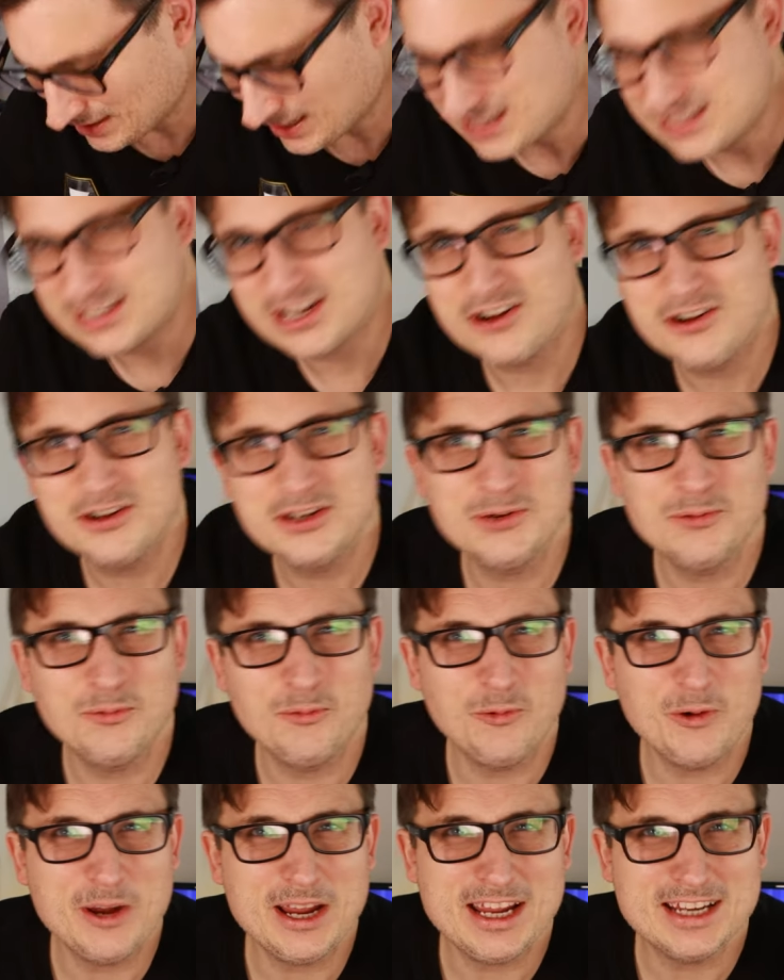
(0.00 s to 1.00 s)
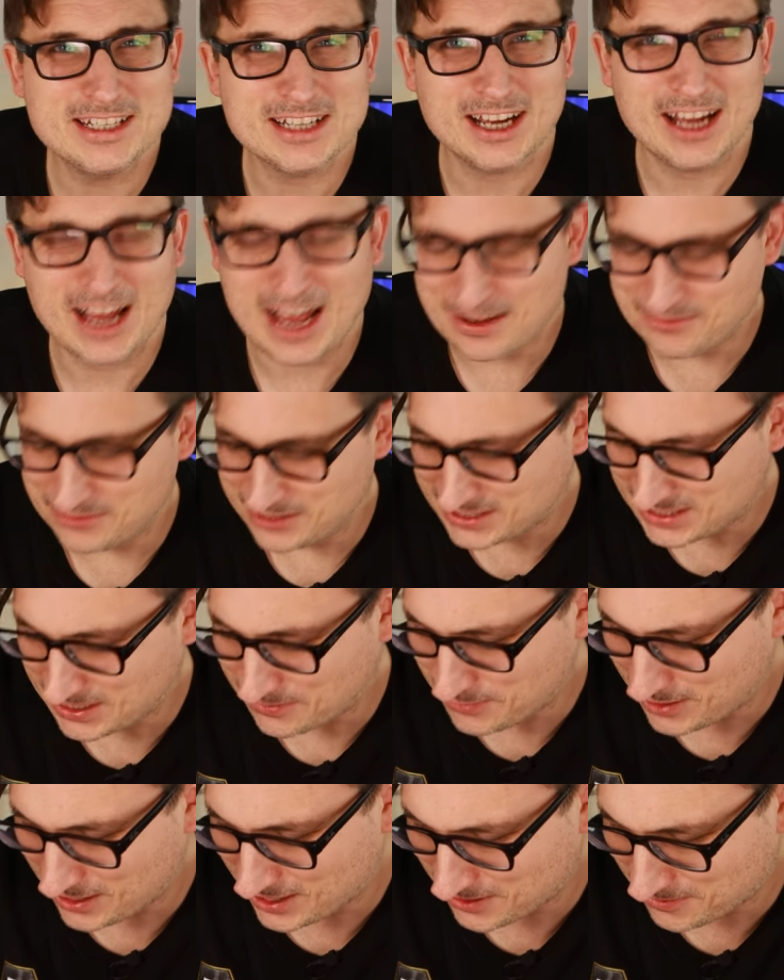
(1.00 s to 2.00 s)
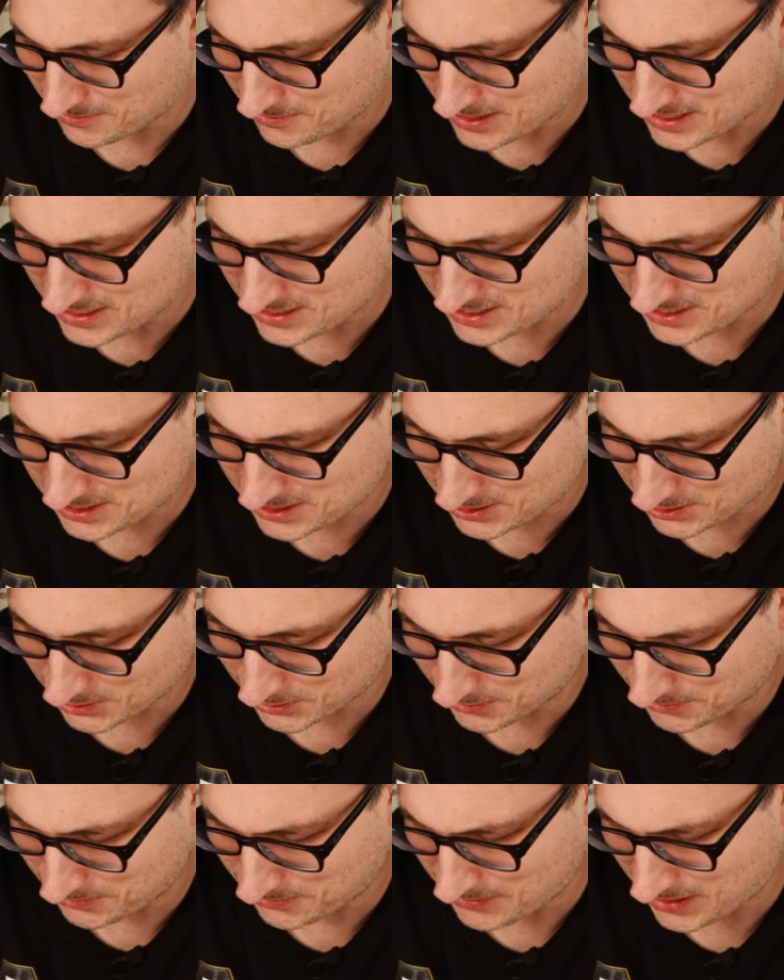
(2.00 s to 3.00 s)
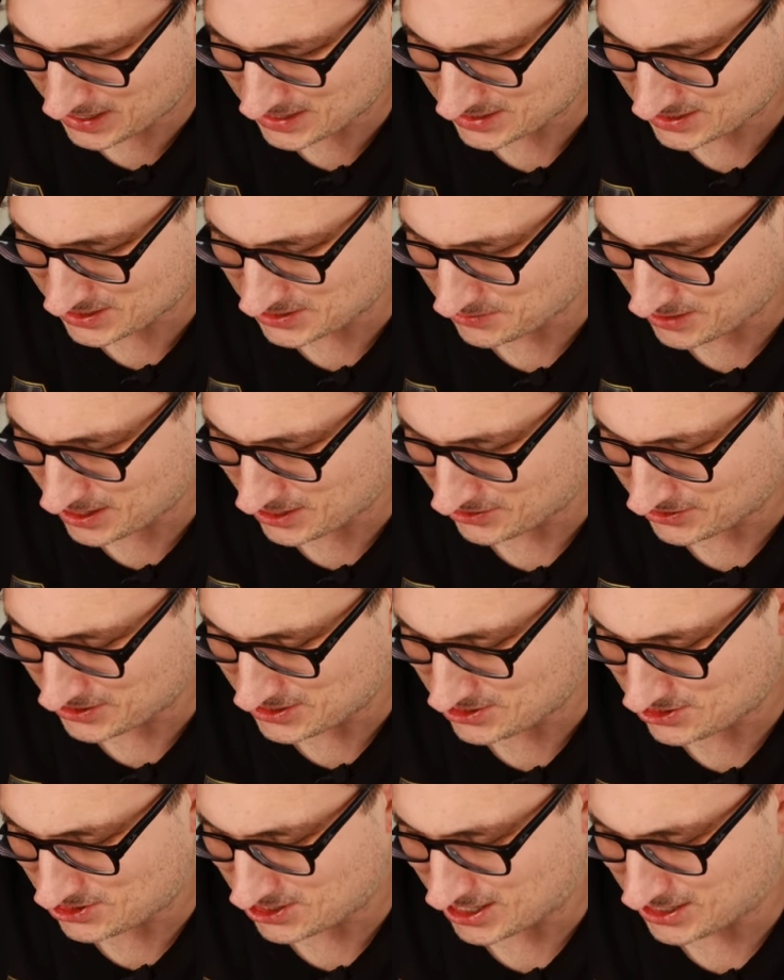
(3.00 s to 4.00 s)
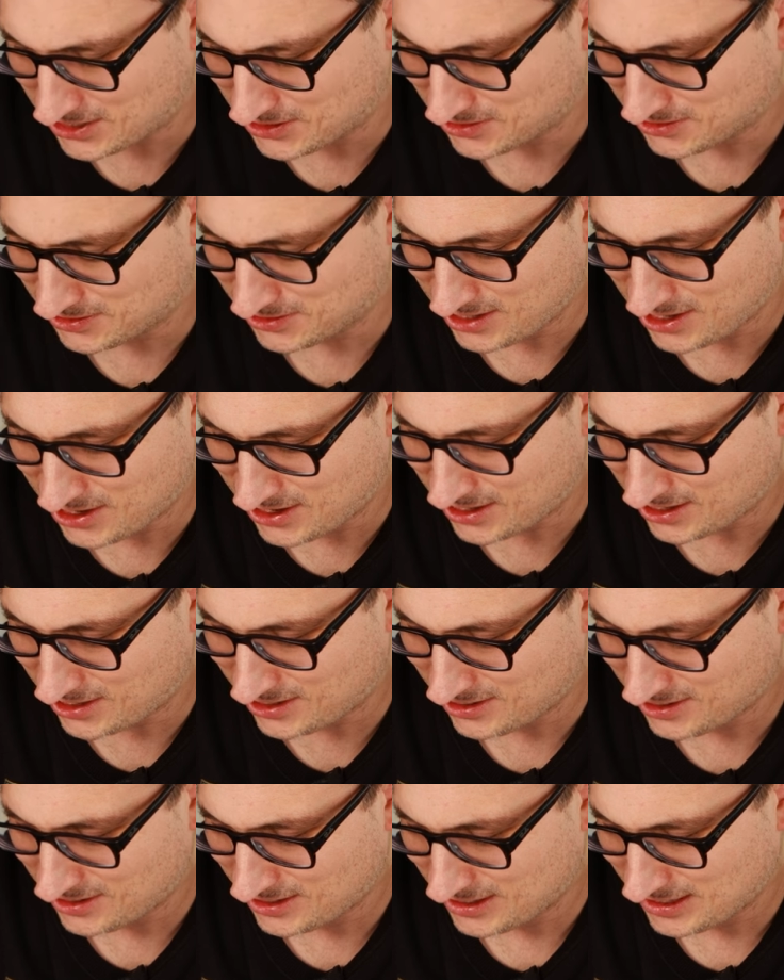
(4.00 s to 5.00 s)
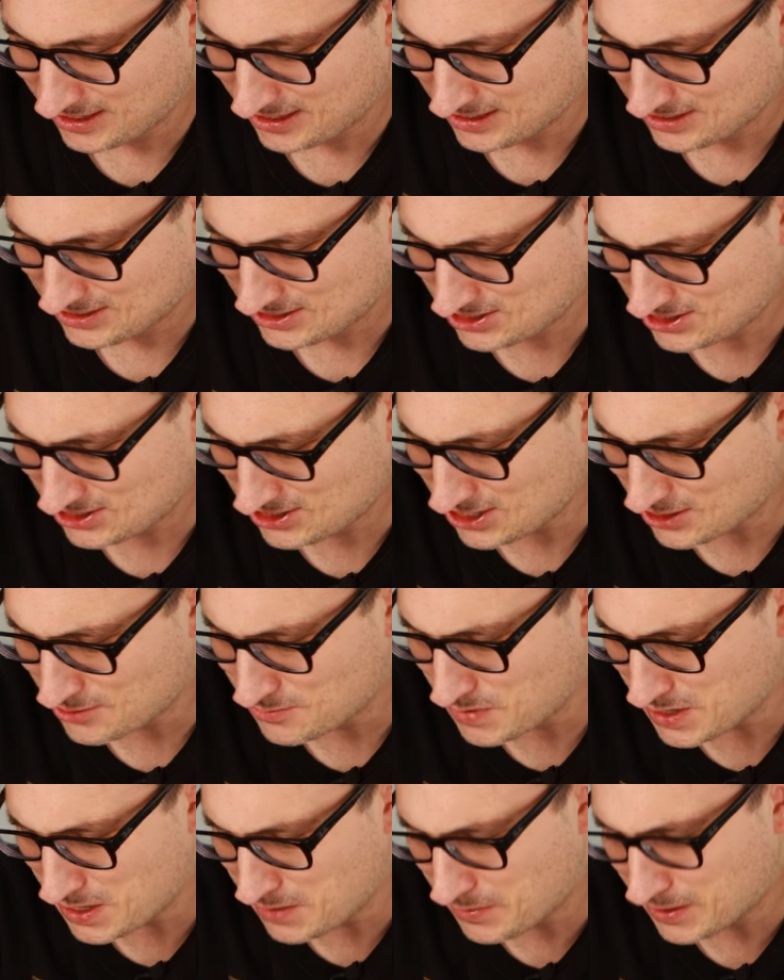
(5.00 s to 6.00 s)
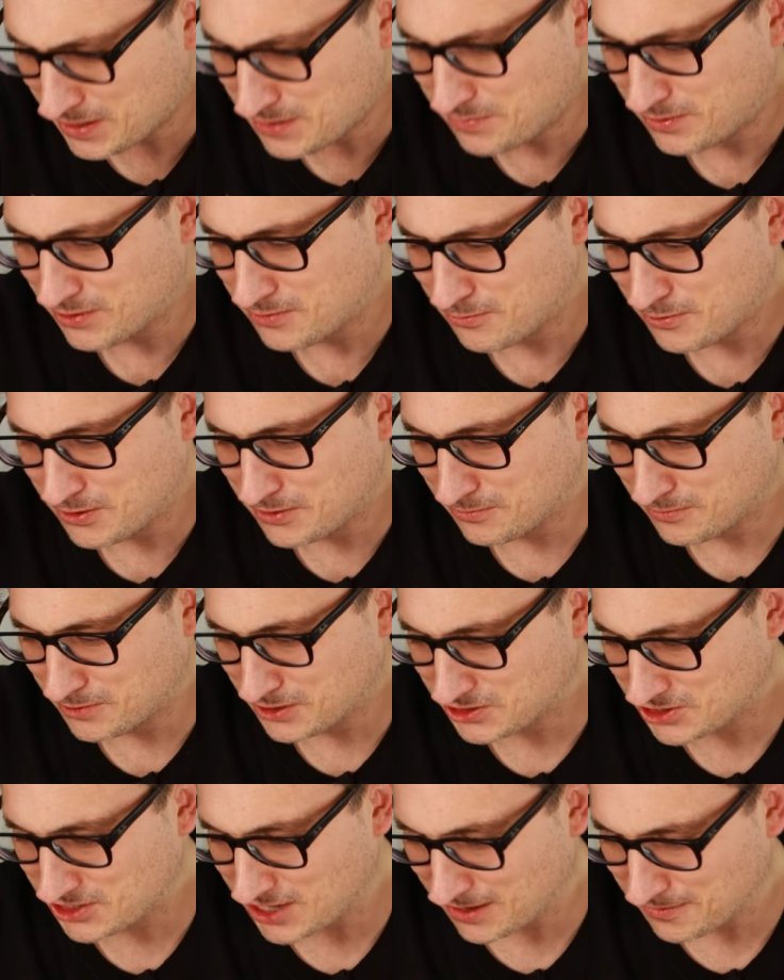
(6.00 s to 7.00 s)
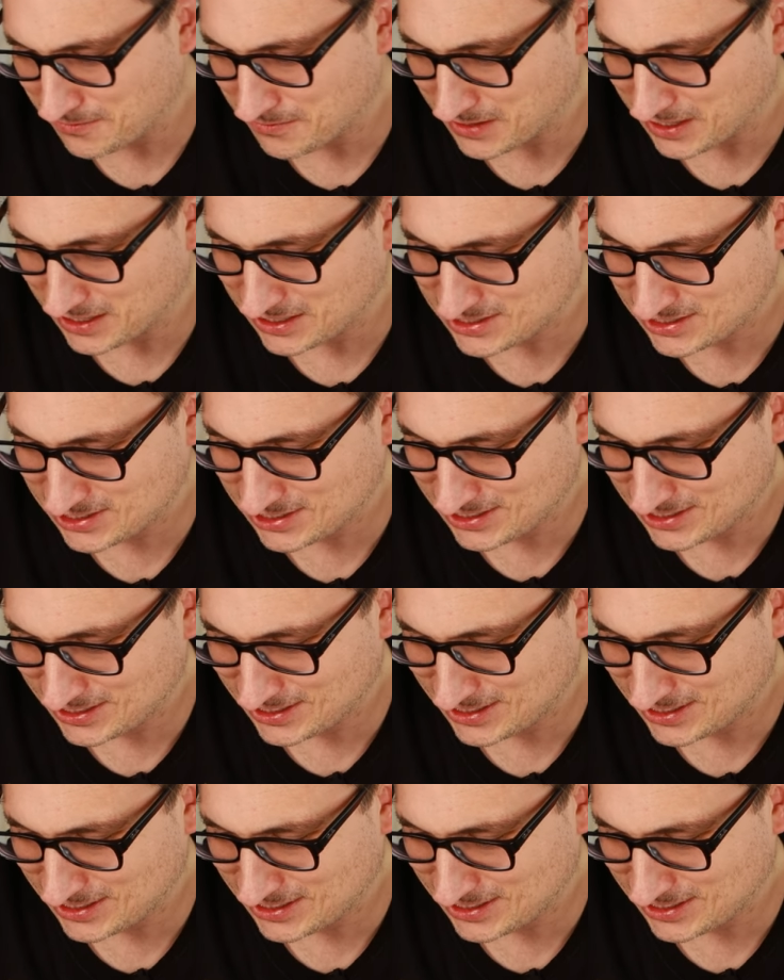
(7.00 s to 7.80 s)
It's kind of weird having something that Vince has sort of fixed as well on his channel. Like, so many people would have watched that fix.